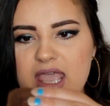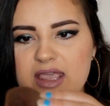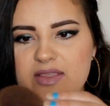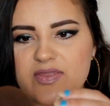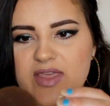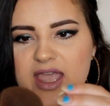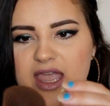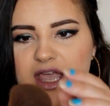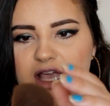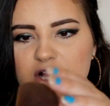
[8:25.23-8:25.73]

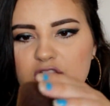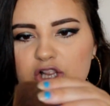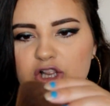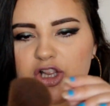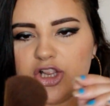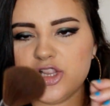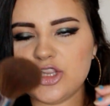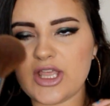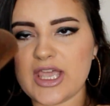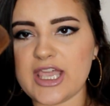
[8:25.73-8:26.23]

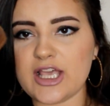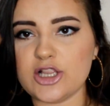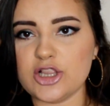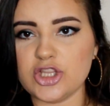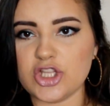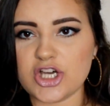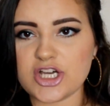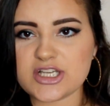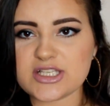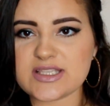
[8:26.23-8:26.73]
It
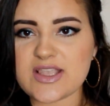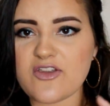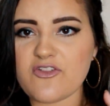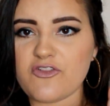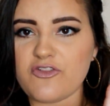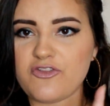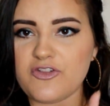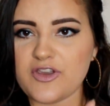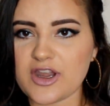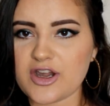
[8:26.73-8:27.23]
looks
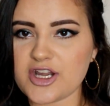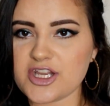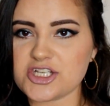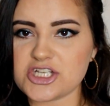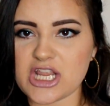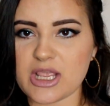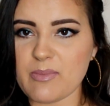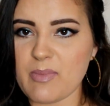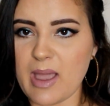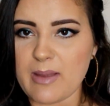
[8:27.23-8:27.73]
very
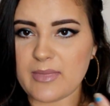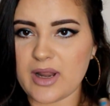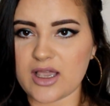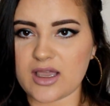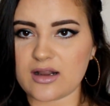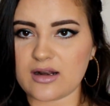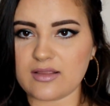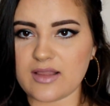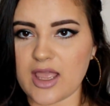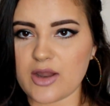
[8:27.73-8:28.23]
cheap, I'm not
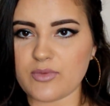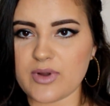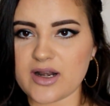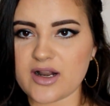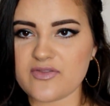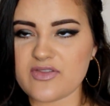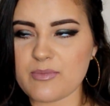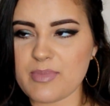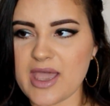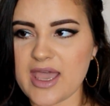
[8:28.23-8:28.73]
gonna lie. Right
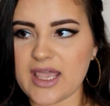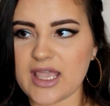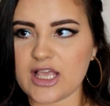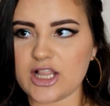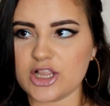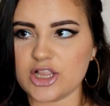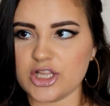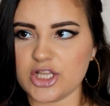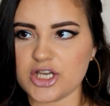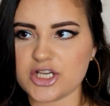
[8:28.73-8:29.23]
off the bat,
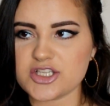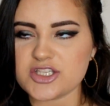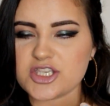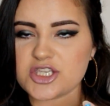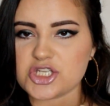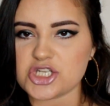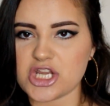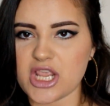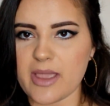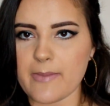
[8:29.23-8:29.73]
it looks
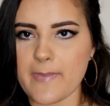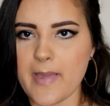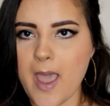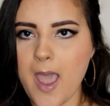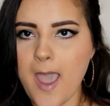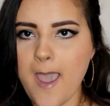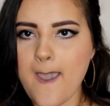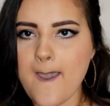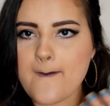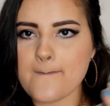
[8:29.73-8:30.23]
cheap,
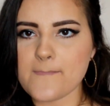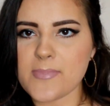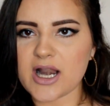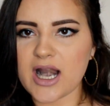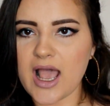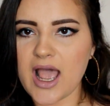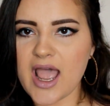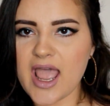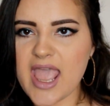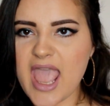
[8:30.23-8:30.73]
but
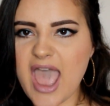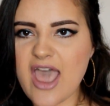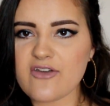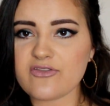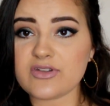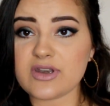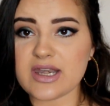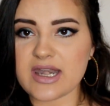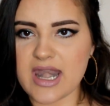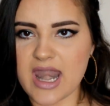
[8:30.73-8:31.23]
I
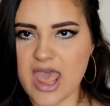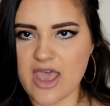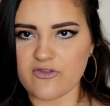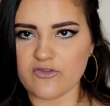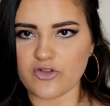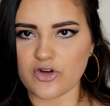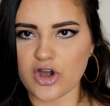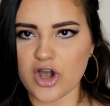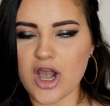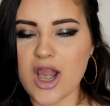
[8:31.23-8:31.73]
have
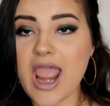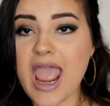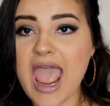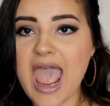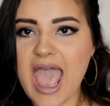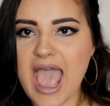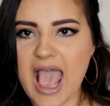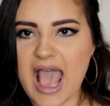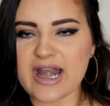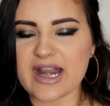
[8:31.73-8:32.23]
never
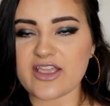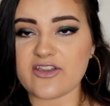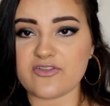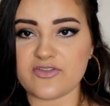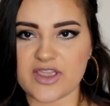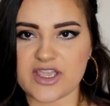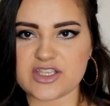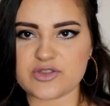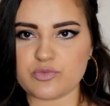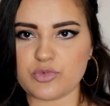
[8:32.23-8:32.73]
had a
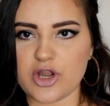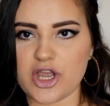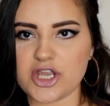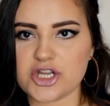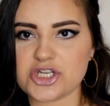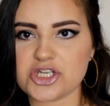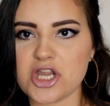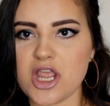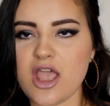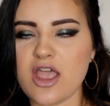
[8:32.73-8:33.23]
face
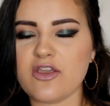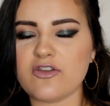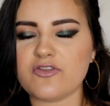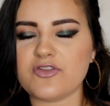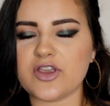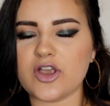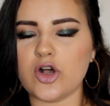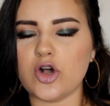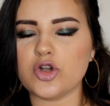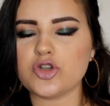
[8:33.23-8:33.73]
brush
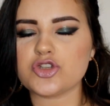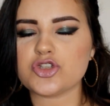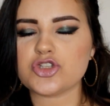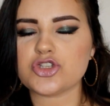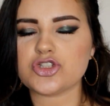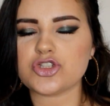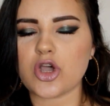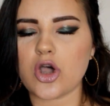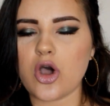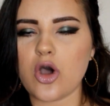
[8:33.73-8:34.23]
feel
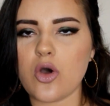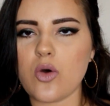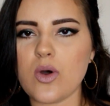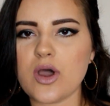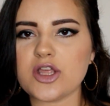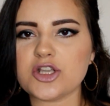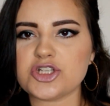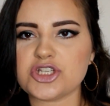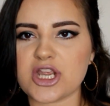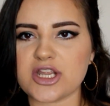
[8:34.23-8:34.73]

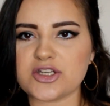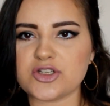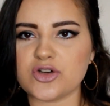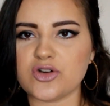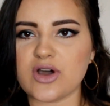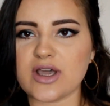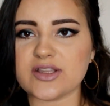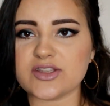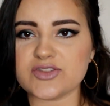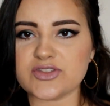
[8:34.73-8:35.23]
so
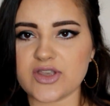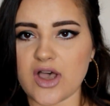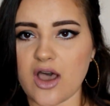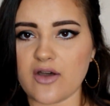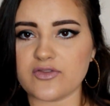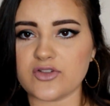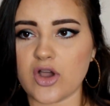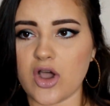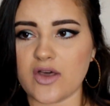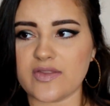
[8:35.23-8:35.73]
gentle and
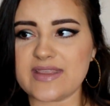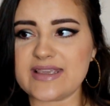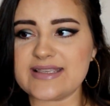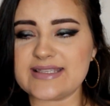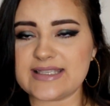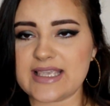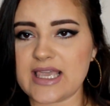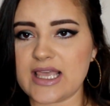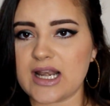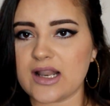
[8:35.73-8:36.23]
soft on the
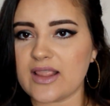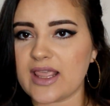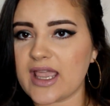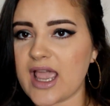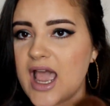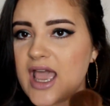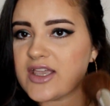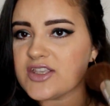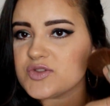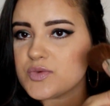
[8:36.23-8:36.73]
skin. Like,
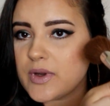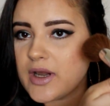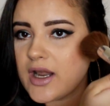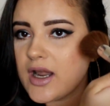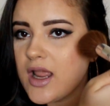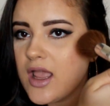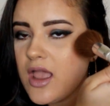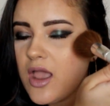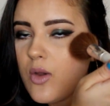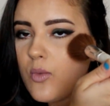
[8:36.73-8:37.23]
I
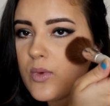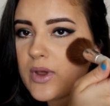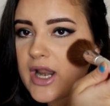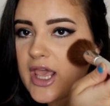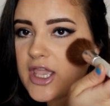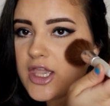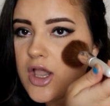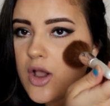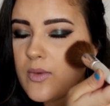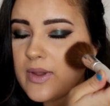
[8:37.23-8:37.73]
swear, when
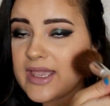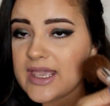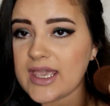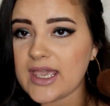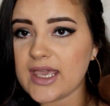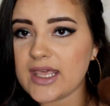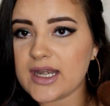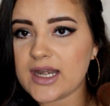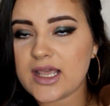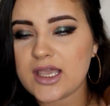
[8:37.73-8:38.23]
I go
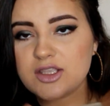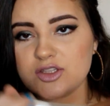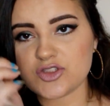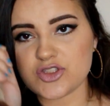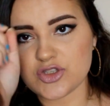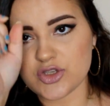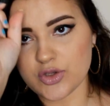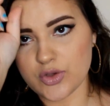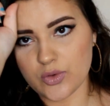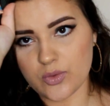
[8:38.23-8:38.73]
in
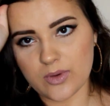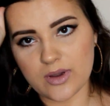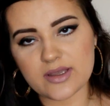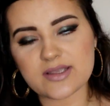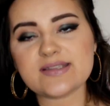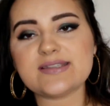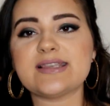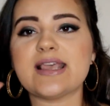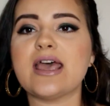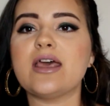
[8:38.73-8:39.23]
to
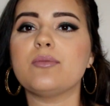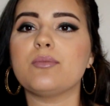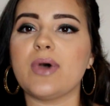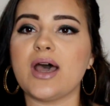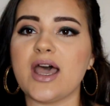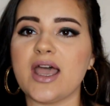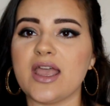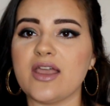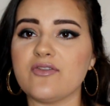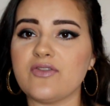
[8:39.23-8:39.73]
set
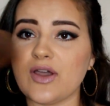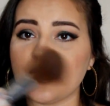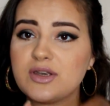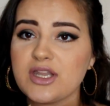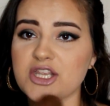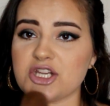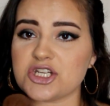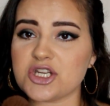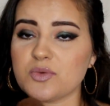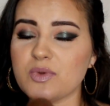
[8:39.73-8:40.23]
my
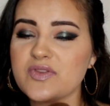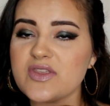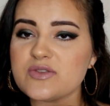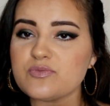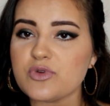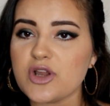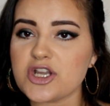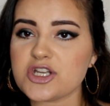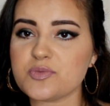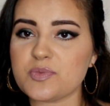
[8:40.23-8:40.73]
foundation with this
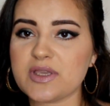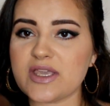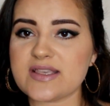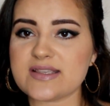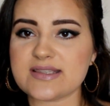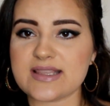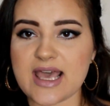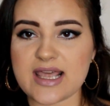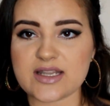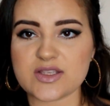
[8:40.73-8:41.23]
brush,
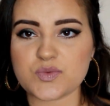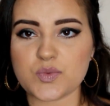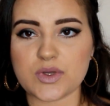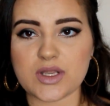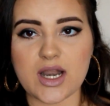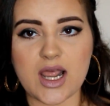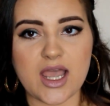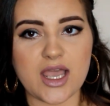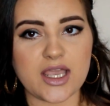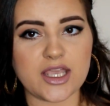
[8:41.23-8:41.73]
because that is
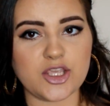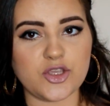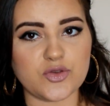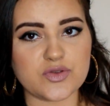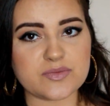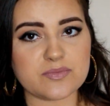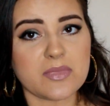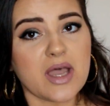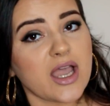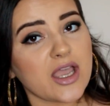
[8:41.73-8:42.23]
what I
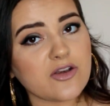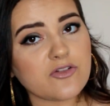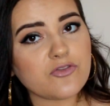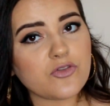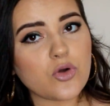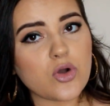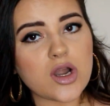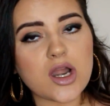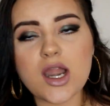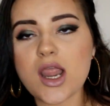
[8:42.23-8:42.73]
use mine
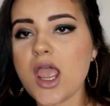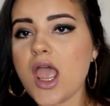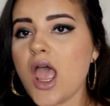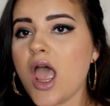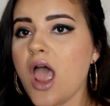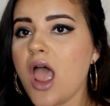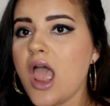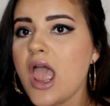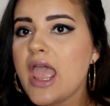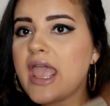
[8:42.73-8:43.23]
for,
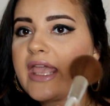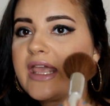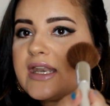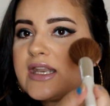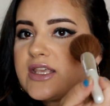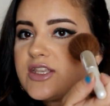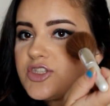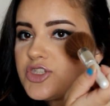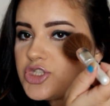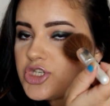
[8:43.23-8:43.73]
it
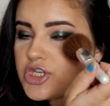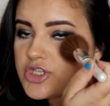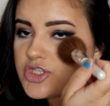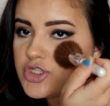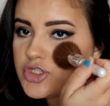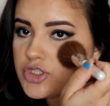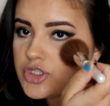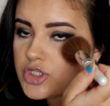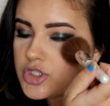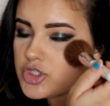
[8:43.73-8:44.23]
is
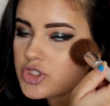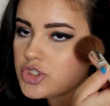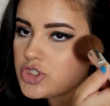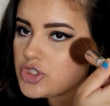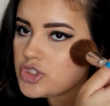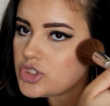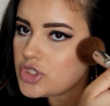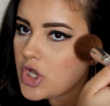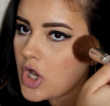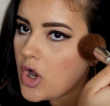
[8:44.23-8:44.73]
just
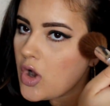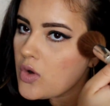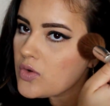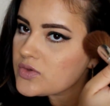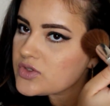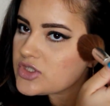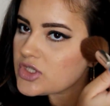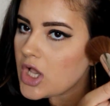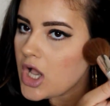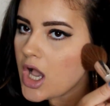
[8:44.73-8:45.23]
so
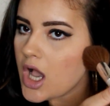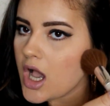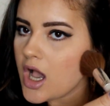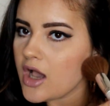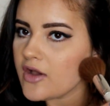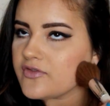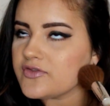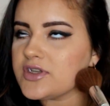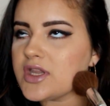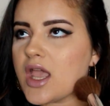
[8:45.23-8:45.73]

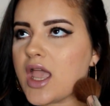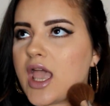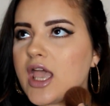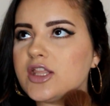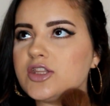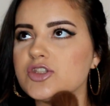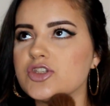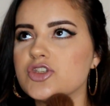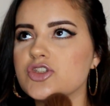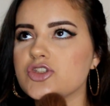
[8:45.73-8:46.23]
soft
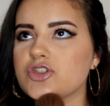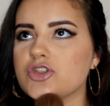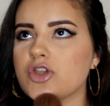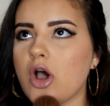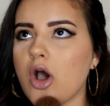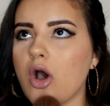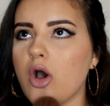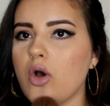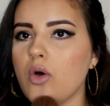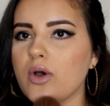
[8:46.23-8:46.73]
and
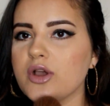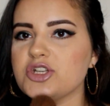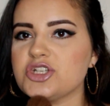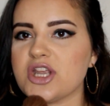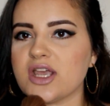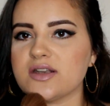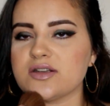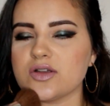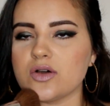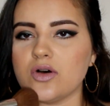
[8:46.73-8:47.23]
so
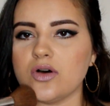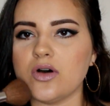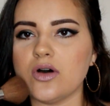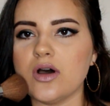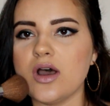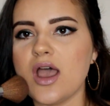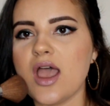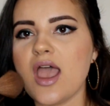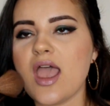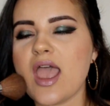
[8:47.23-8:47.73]

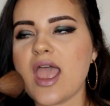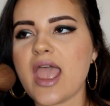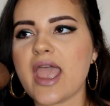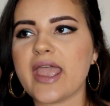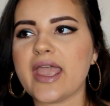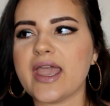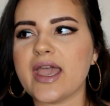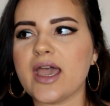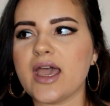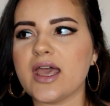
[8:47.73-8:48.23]
gentle,
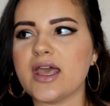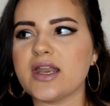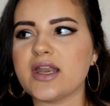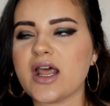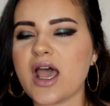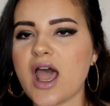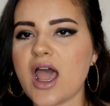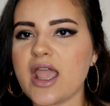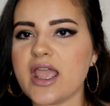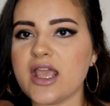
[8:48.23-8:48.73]
and
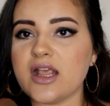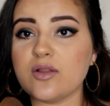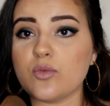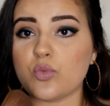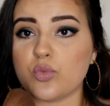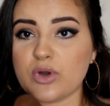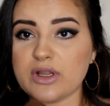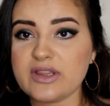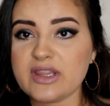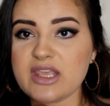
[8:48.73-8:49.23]
it
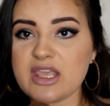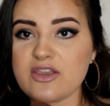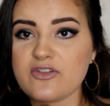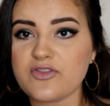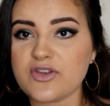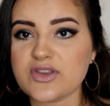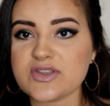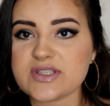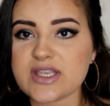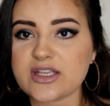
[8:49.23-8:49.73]
really
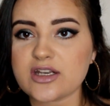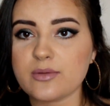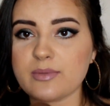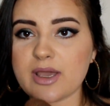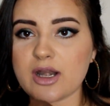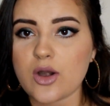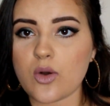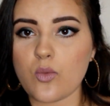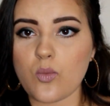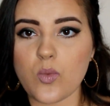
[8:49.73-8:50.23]
feels like no
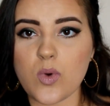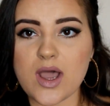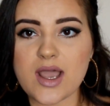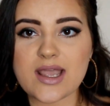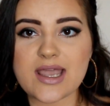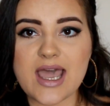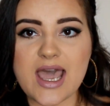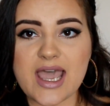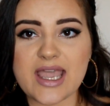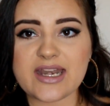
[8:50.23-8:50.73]
matter
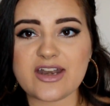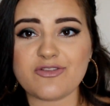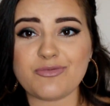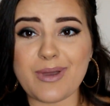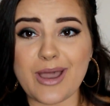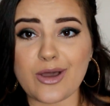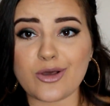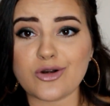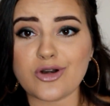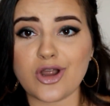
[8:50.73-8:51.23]
what kind of
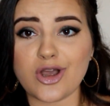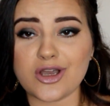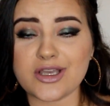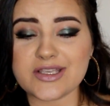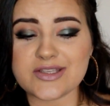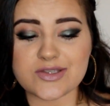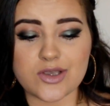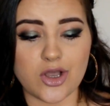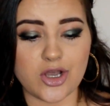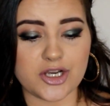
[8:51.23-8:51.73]
powder
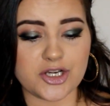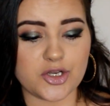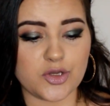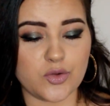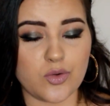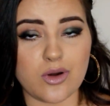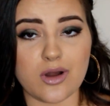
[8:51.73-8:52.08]
is on